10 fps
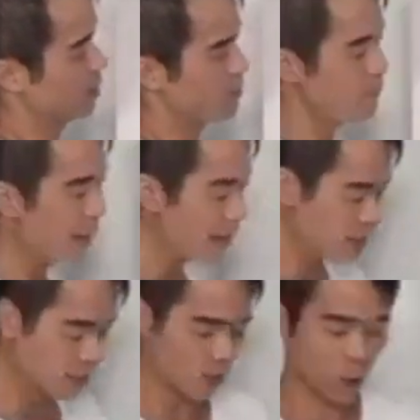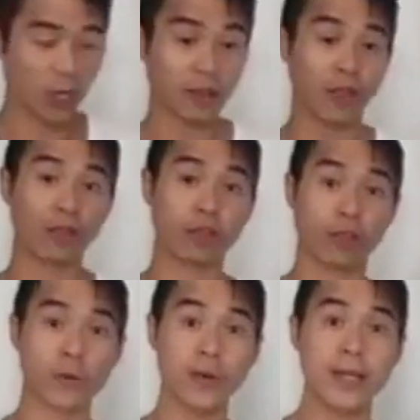based on the
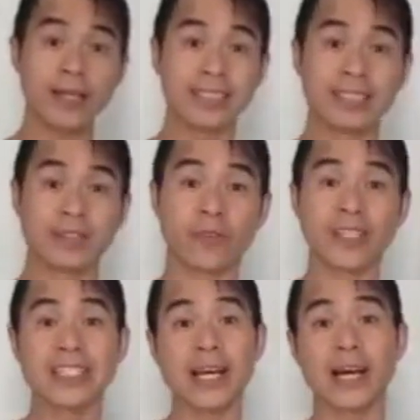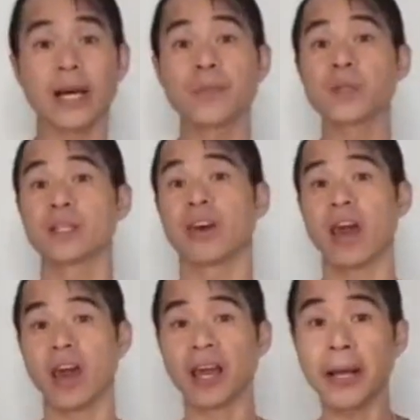3 different types of
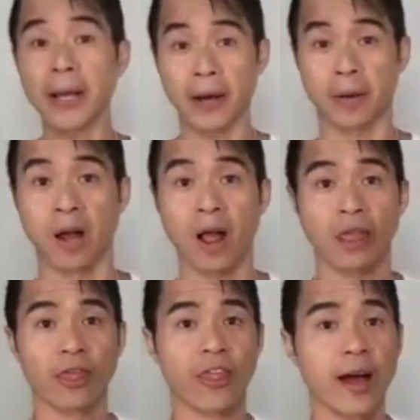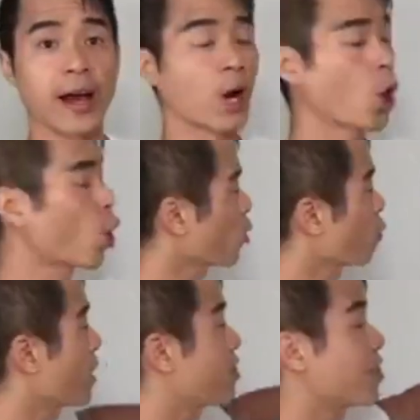income that are
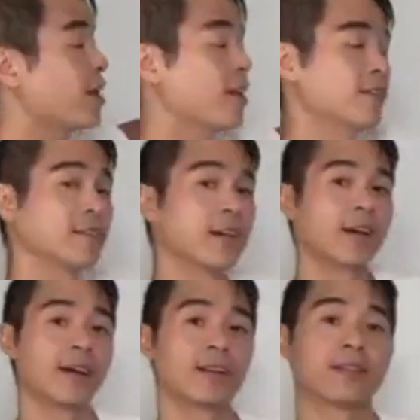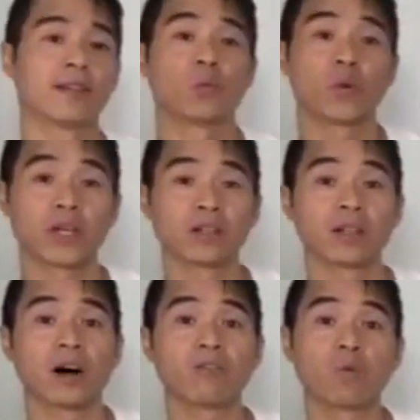within the
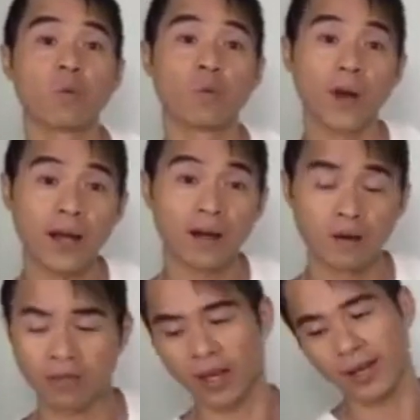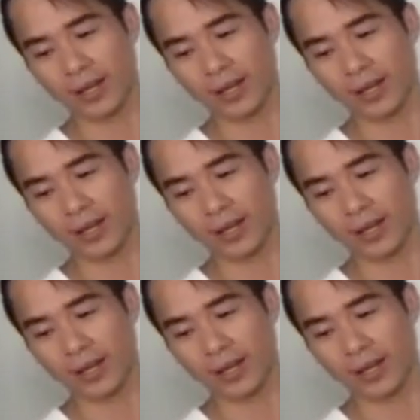wheel of wealth,